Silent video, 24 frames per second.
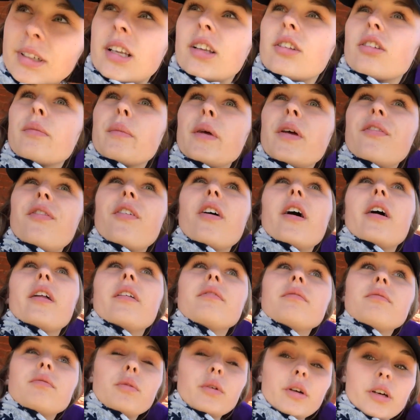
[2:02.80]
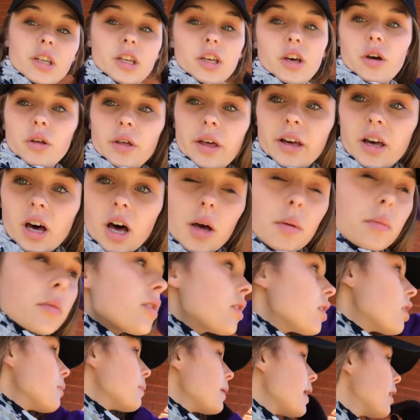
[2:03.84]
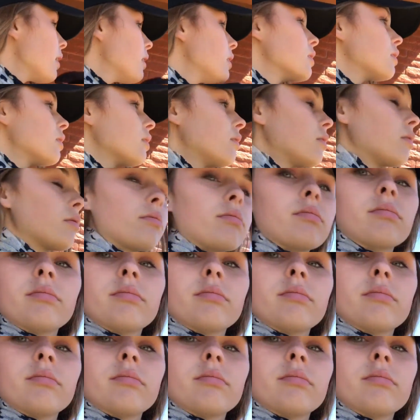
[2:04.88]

It's gonna be fun. We're gonna go like up to the mountains,